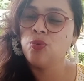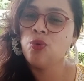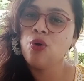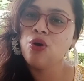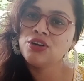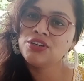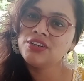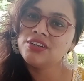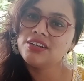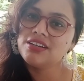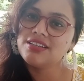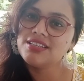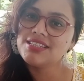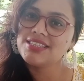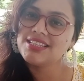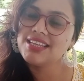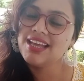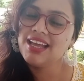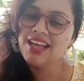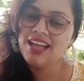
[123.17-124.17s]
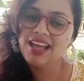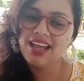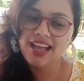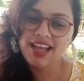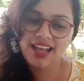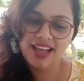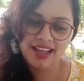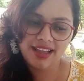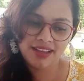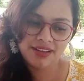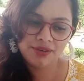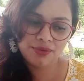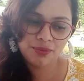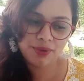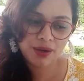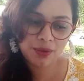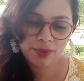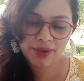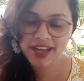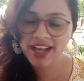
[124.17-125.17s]
waters. And
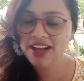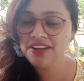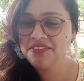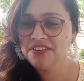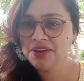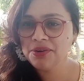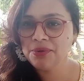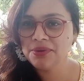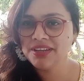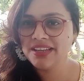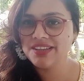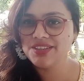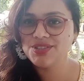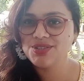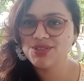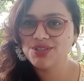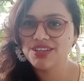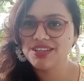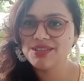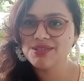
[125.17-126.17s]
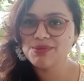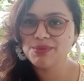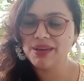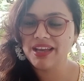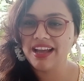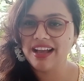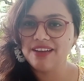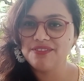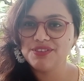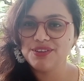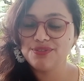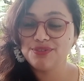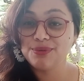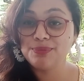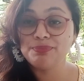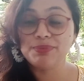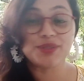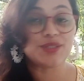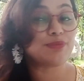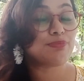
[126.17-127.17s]
well, we have our own histories, we have
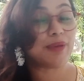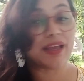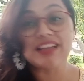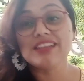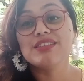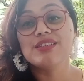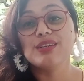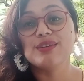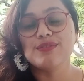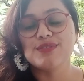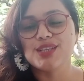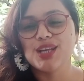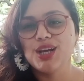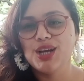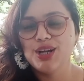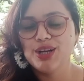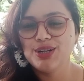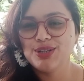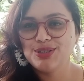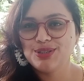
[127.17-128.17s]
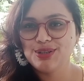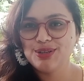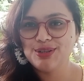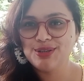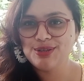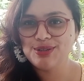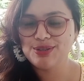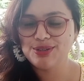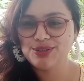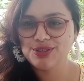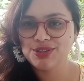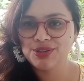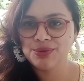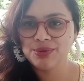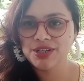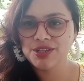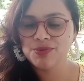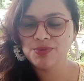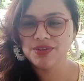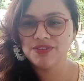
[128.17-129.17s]
different perspectives to look through
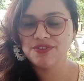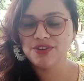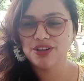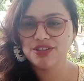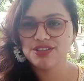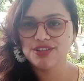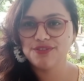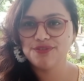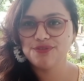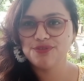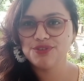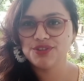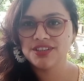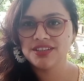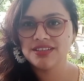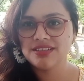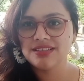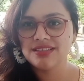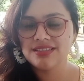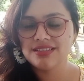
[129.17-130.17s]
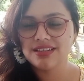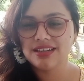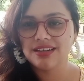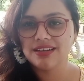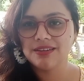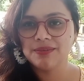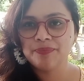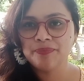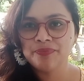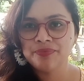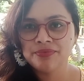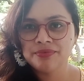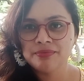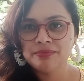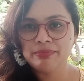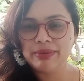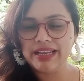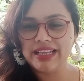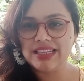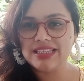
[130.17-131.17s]
it. We've got different
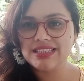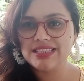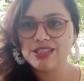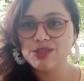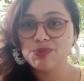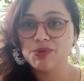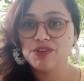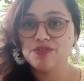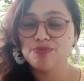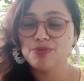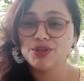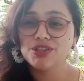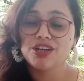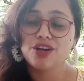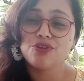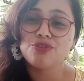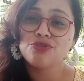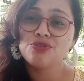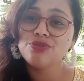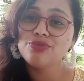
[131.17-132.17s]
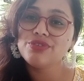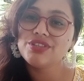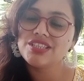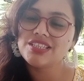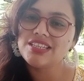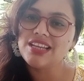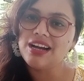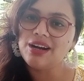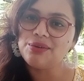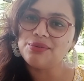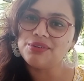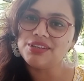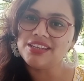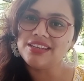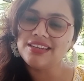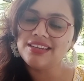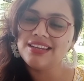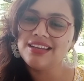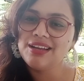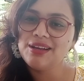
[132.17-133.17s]
places we've put our roots down
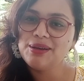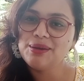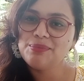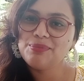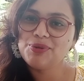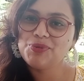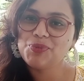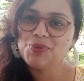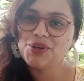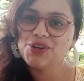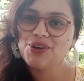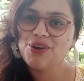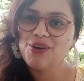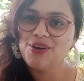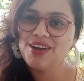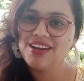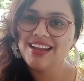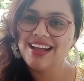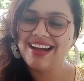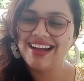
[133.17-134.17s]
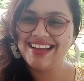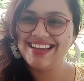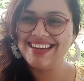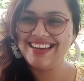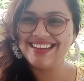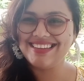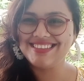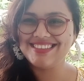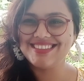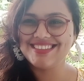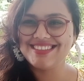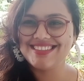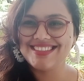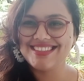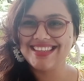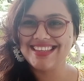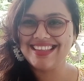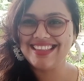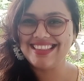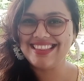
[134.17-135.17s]
in, but we're all islanders
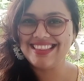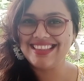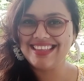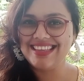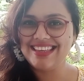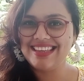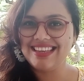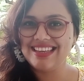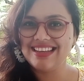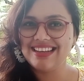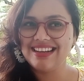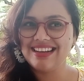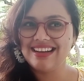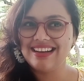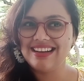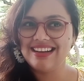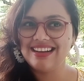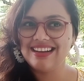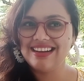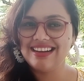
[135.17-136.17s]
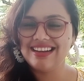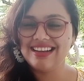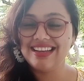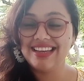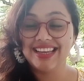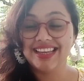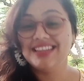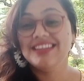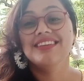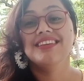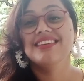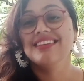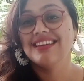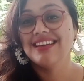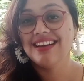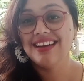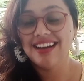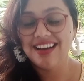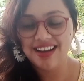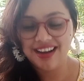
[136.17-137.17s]
in the end.
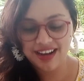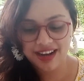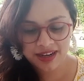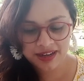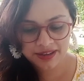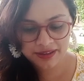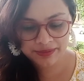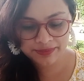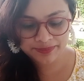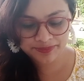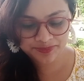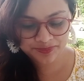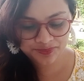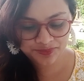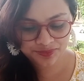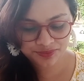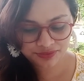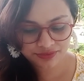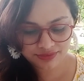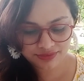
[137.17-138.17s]
Um,